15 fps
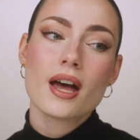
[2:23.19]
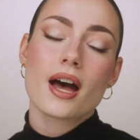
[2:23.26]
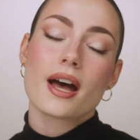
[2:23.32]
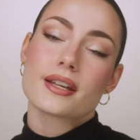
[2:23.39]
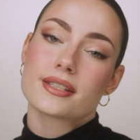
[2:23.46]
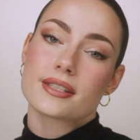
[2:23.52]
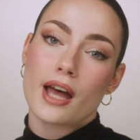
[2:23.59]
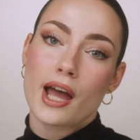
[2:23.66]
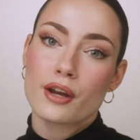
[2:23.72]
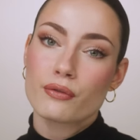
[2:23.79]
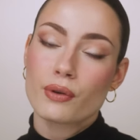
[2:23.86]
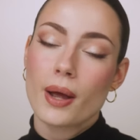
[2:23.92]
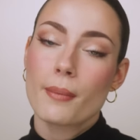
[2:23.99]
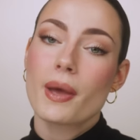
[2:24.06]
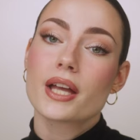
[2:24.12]
Aside
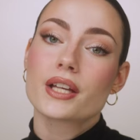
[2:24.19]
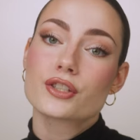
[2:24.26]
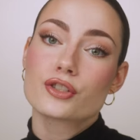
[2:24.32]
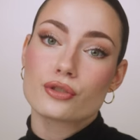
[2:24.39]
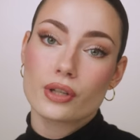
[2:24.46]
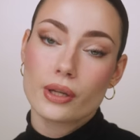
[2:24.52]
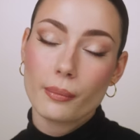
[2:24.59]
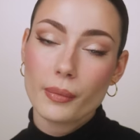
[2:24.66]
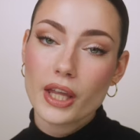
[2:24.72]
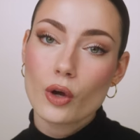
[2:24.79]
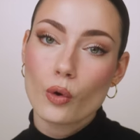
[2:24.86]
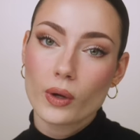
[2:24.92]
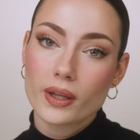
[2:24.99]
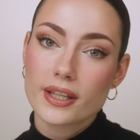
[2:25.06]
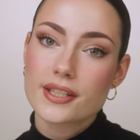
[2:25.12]
from extremely
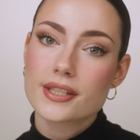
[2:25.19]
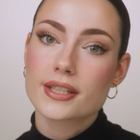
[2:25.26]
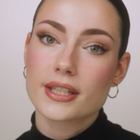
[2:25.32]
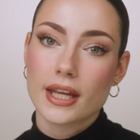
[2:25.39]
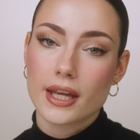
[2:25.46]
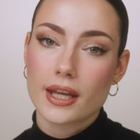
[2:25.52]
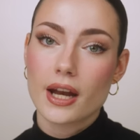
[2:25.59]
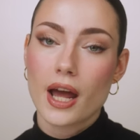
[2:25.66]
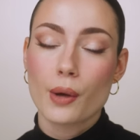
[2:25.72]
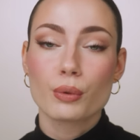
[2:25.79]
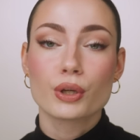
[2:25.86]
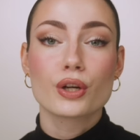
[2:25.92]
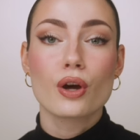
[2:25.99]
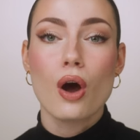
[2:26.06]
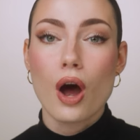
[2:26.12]
oily skin, I
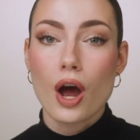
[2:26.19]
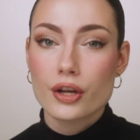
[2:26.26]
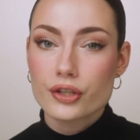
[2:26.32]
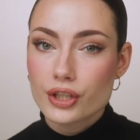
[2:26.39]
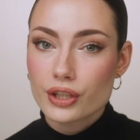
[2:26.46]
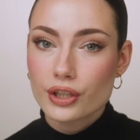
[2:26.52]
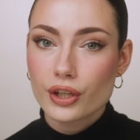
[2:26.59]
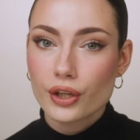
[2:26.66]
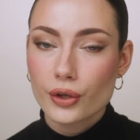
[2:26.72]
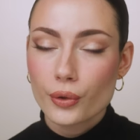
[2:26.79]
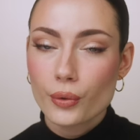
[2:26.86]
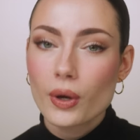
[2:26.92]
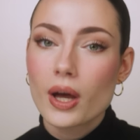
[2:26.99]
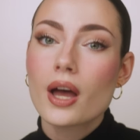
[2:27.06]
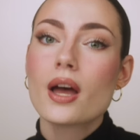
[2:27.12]
would caution
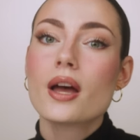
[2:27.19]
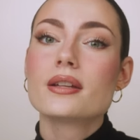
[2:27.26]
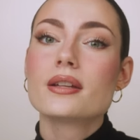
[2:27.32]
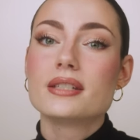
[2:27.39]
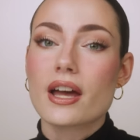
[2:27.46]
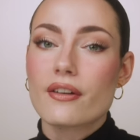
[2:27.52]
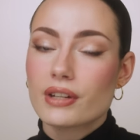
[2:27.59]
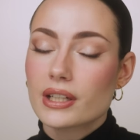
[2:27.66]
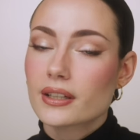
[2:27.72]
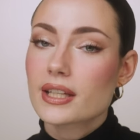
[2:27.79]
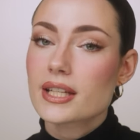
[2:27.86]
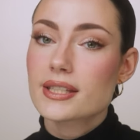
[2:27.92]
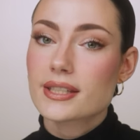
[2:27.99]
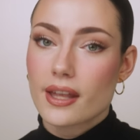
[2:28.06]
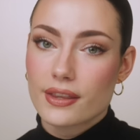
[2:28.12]
you
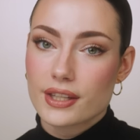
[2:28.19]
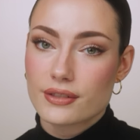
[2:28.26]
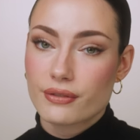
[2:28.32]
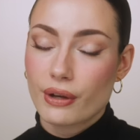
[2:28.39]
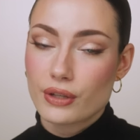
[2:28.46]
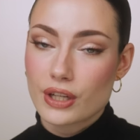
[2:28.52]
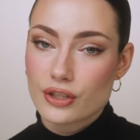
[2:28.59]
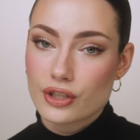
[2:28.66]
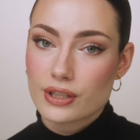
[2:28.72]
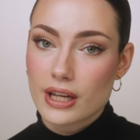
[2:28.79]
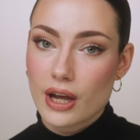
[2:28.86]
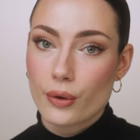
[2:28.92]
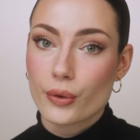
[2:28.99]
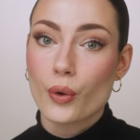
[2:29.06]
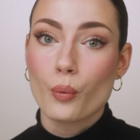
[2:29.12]
definitely set this foundation
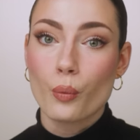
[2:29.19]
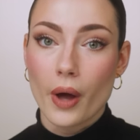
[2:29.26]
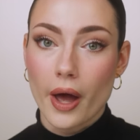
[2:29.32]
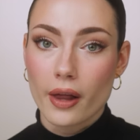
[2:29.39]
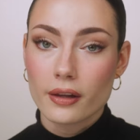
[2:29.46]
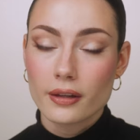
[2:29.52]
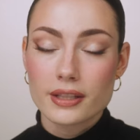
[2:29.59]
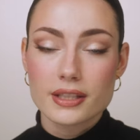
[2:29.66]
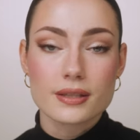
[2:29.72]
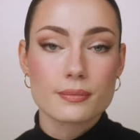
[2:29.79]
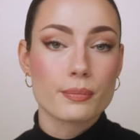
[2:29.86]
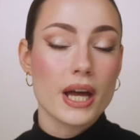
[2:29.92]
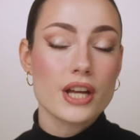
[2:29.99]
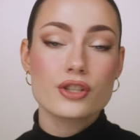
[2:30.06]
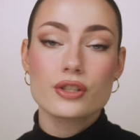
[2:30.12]
down well,
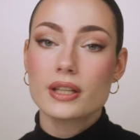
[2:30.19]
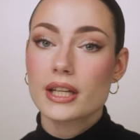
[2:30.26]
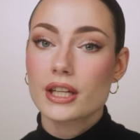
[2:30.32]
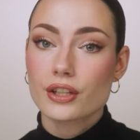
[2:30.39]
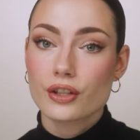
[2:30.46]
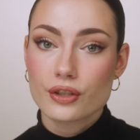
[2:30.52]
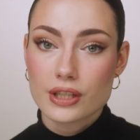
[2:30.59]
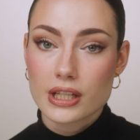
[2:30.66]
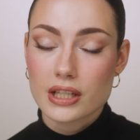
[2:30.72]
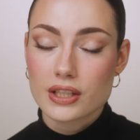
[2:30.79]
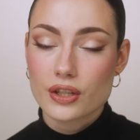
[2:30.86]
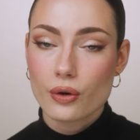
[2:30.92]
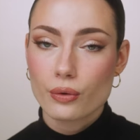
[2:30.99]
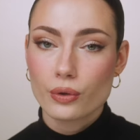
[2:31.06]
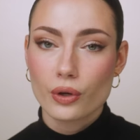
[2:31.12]
especially in your
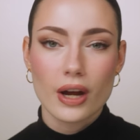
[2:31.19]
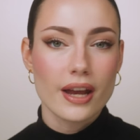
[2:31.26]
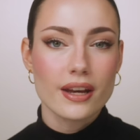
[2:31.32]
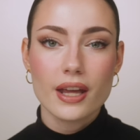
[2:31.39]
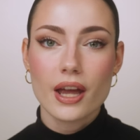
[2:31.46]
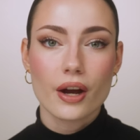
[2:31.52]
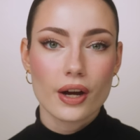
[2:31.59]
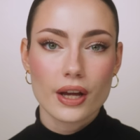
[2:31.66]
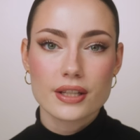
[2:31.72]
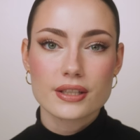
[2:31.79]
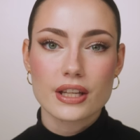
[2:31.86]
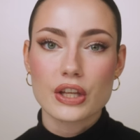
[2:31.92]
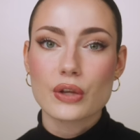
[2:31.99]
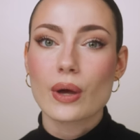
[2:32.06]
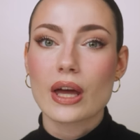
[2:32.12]
T-zone or any areas
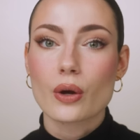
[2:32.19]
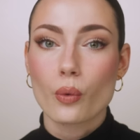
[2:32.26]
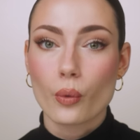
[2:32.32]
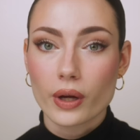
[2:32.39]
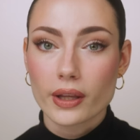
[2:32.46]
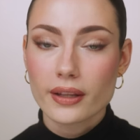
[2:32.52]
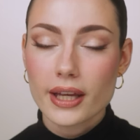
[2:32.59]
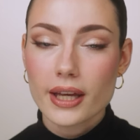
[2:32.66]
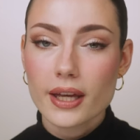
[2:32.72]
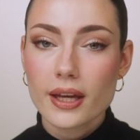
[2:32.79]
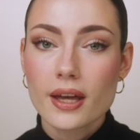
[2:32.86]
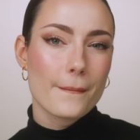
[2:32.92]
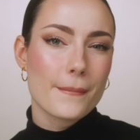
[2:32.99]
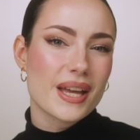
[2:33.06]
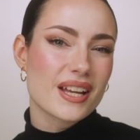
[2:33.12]
that you get oily,
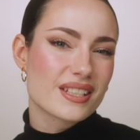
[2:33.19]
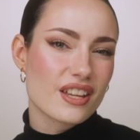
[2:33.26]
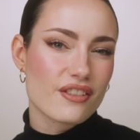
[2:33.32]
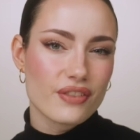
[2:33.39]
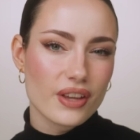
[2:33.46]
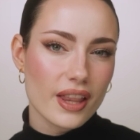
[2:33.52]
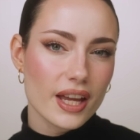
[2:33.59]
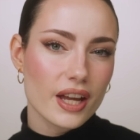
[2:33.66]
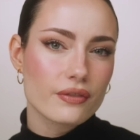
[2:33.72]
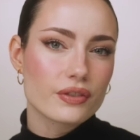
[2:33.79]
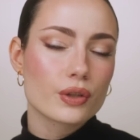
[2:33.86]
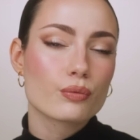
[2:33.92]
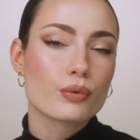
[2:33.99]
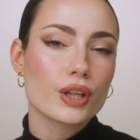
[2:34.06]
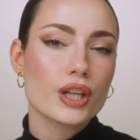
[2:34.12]
because I feel like if
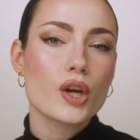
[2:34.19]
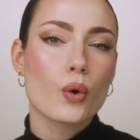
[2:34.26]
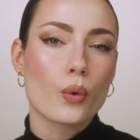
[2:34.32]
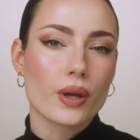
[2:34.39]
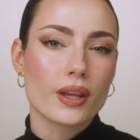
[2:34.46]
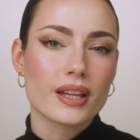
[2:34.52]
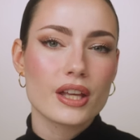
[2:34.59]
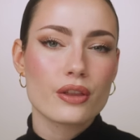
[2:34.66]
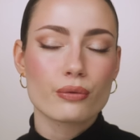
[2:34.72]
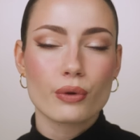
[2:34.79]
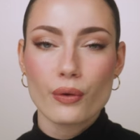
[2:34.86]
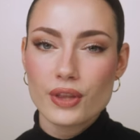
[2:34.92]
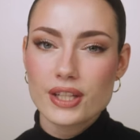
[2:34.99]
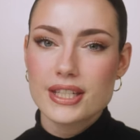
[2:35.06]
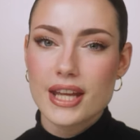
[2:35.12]
you're really oily
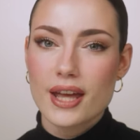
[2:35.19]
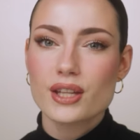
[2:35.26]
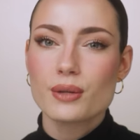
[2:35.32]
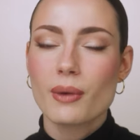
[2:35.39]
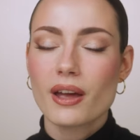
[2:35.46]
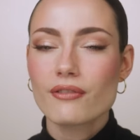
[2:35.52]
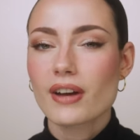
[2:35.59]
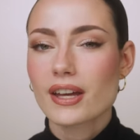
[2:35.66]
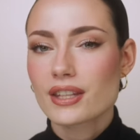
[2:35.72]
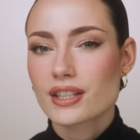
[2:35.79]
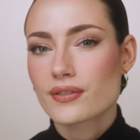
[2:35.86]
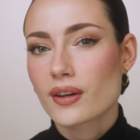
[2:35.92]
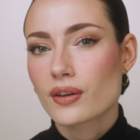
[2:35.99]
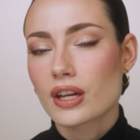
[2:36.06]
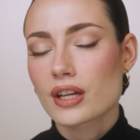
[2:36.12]
throughout the day, you might find this
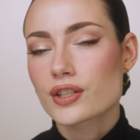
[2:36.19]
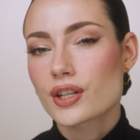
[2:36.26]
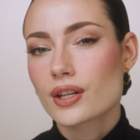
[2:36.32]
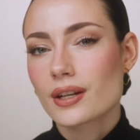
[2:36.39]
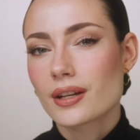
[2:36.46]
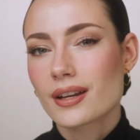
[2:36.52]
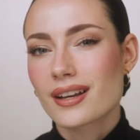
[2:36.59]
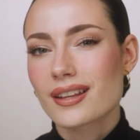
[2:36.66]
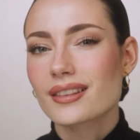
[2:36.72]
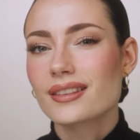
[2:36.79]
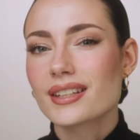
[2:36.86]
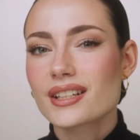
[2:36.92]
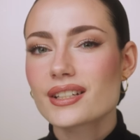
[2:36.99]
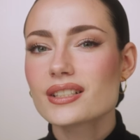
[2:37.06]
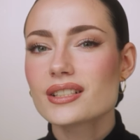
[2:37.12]
foundation a
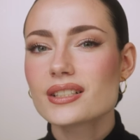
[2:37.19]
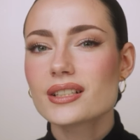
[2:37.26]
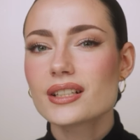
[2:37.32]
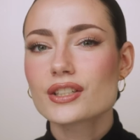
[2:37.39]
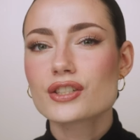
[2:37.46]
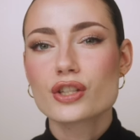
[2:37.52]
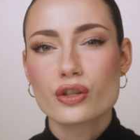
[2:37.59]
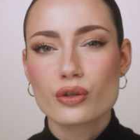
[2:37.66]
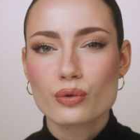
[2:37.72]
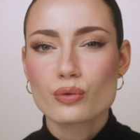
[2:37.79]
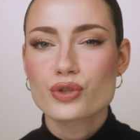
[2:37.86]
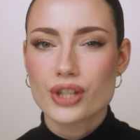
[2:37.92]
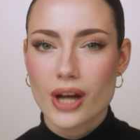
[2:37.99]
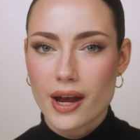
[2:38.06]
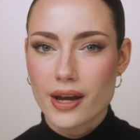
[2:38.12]
little too
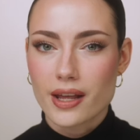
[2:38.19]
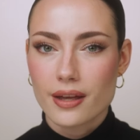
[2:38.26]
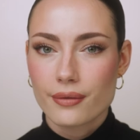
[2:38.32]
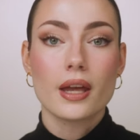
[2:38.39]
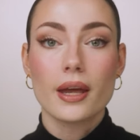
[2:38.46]
shiny.